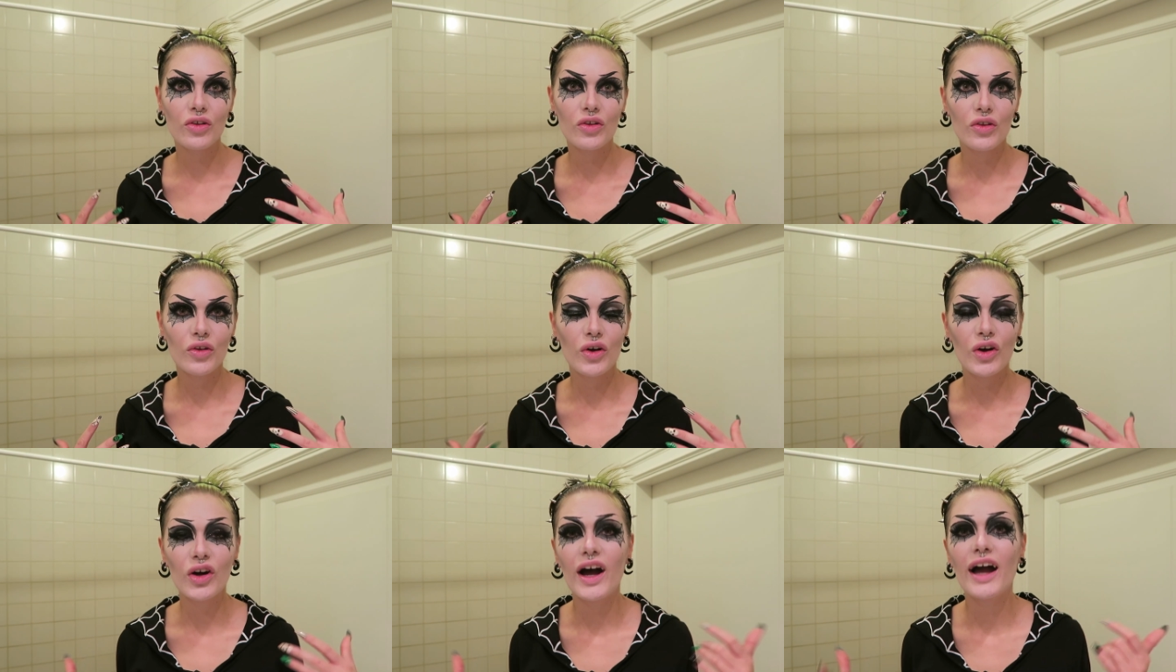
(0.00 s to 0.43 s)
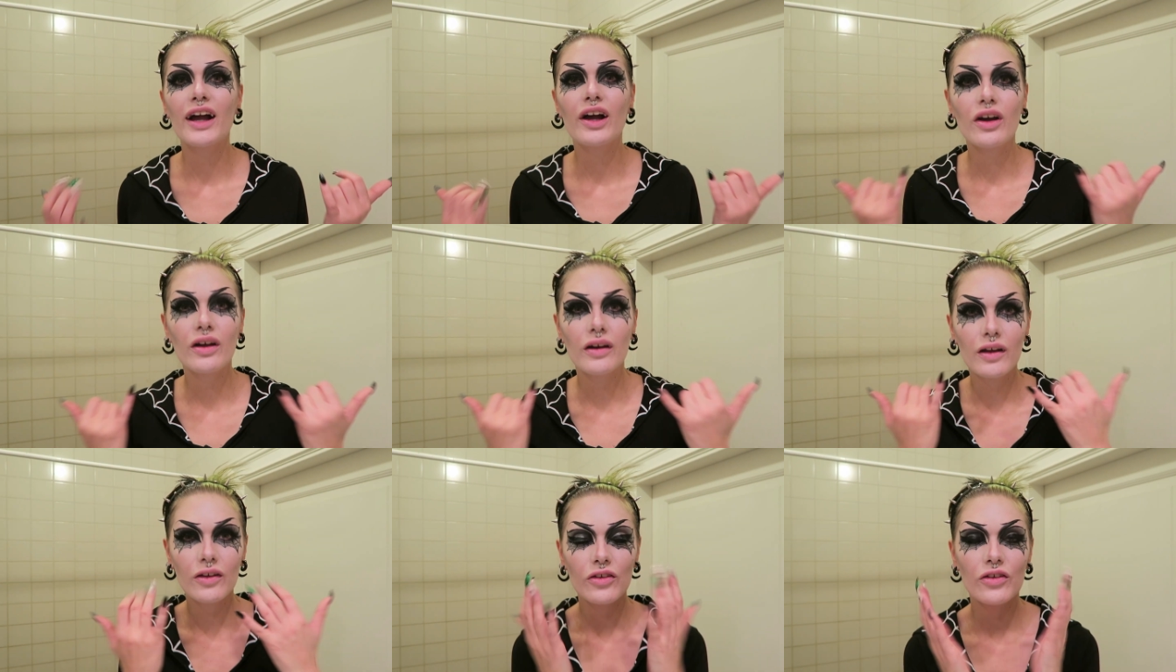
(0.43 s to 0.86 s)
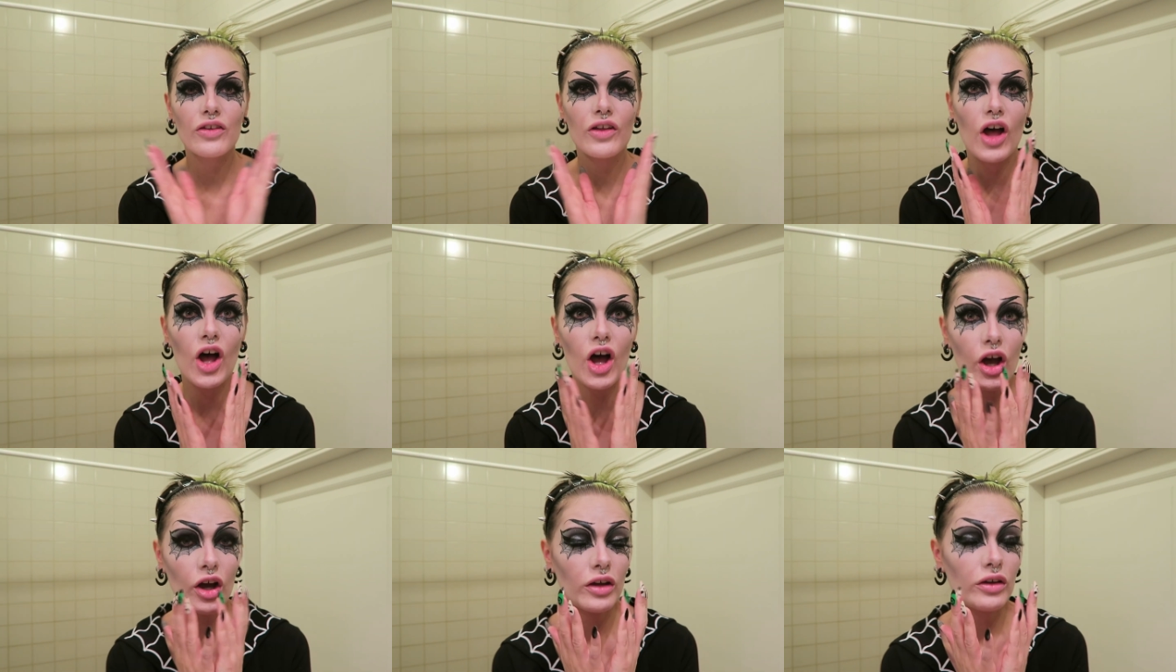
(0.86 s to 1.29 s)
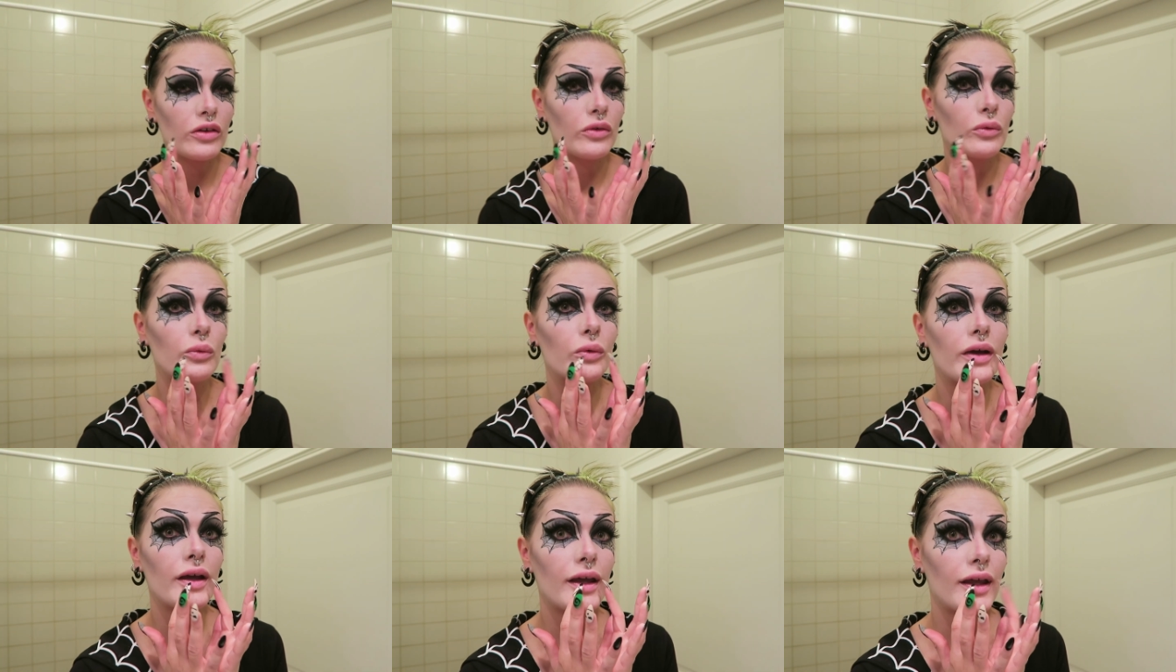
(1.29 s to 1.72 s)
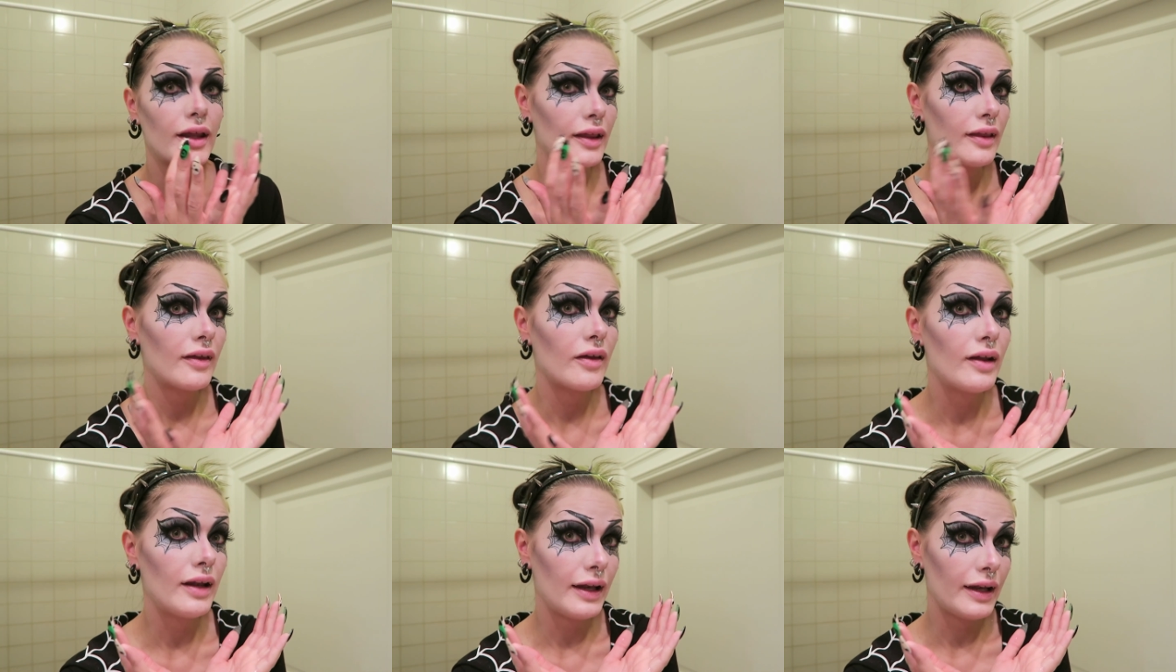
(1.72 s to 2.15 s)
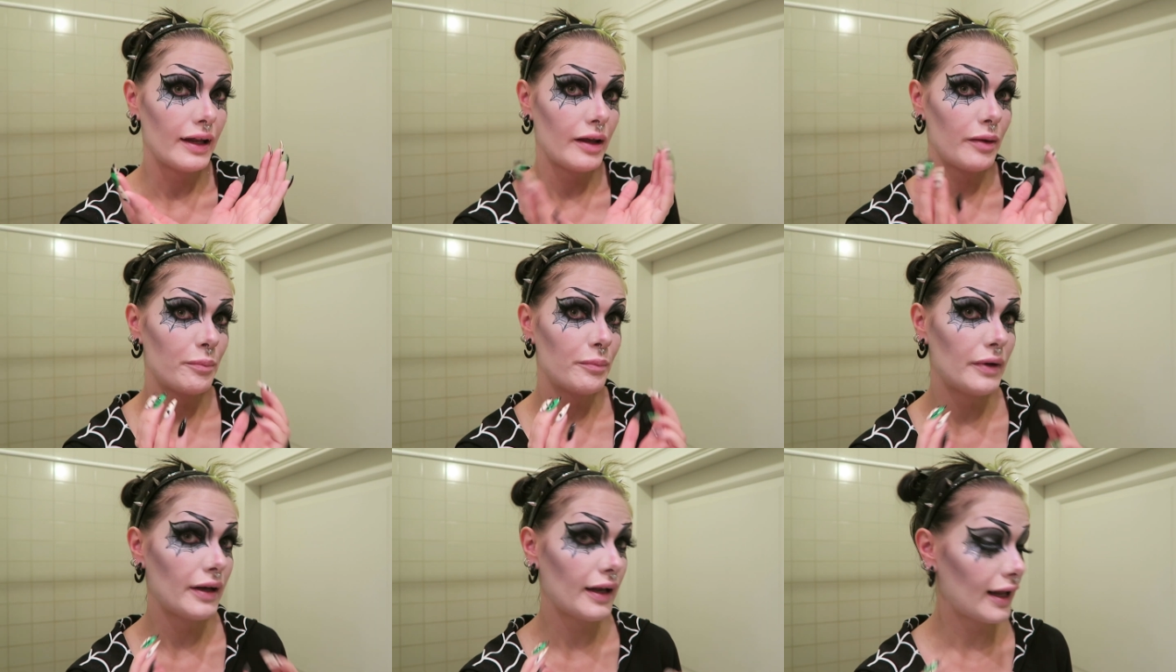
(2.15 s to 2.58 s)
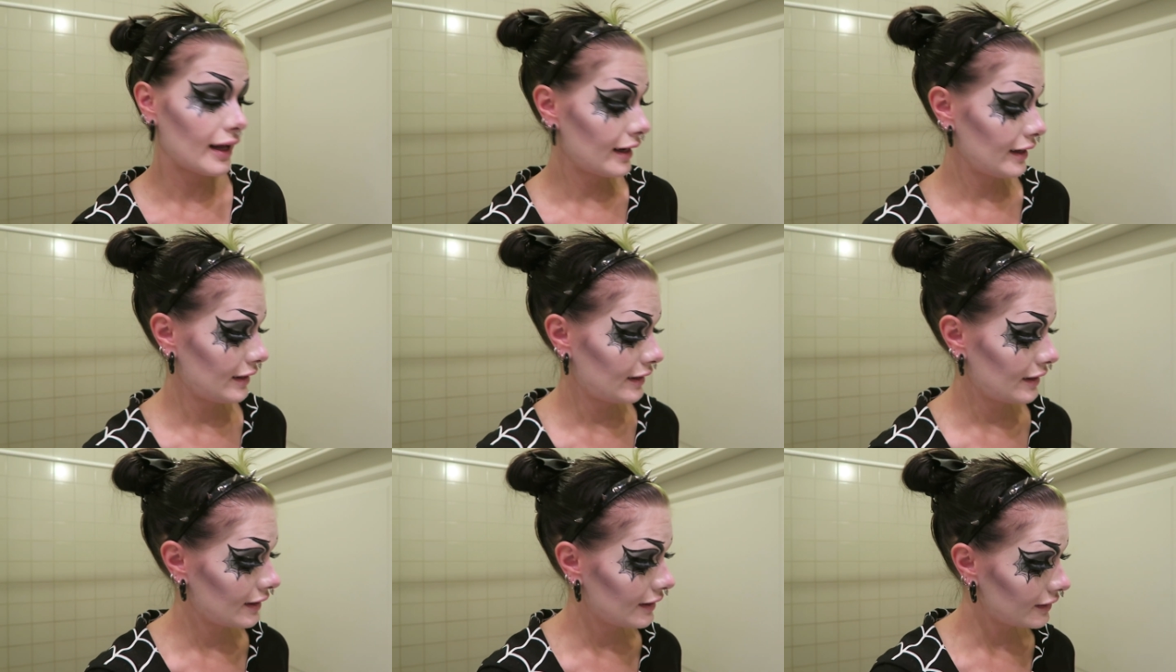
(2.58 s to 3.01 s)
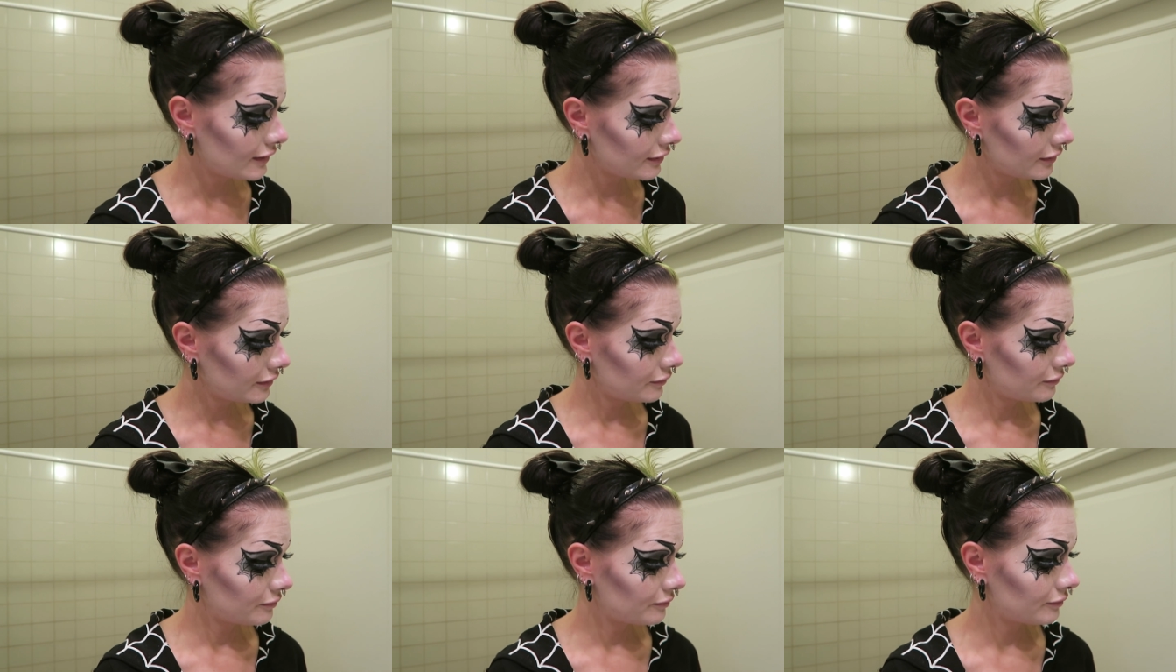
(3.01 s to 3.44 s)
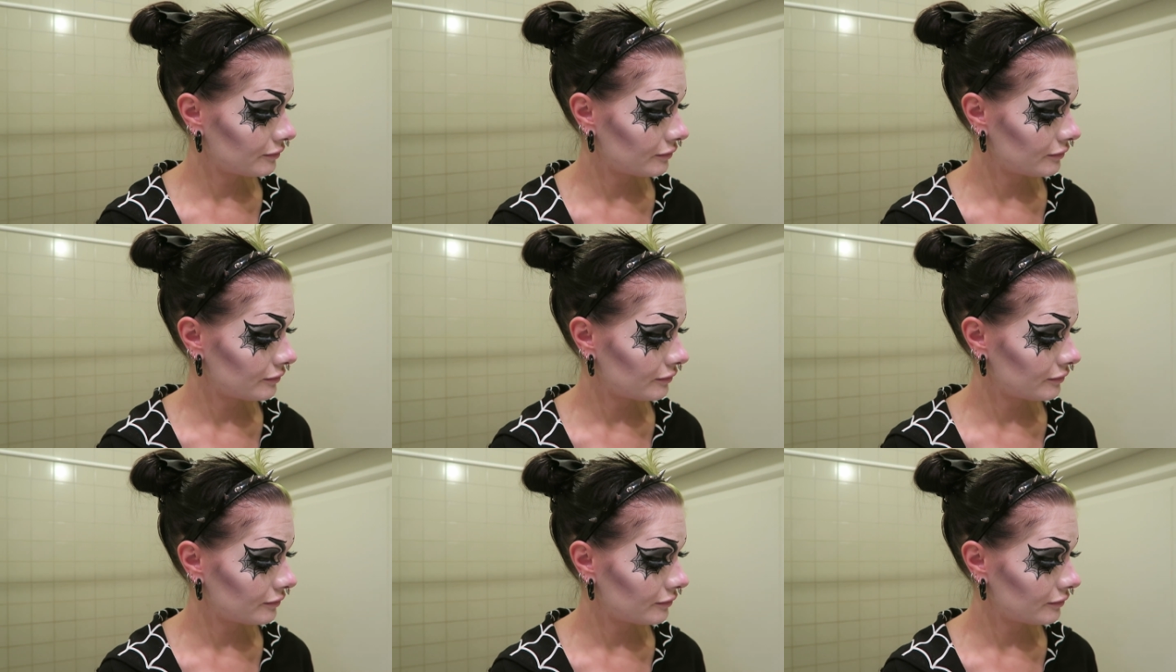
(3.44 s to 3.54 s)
So I'm gonna start with lip liner,